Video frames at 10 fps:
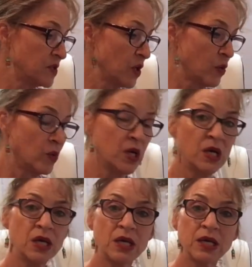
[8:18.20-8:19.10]
So
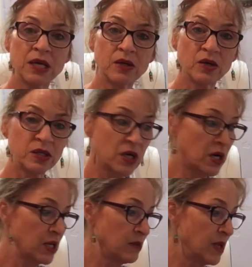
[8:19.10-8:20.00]
get a good
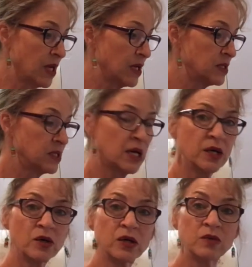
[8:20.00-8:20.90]
cutting mat, a good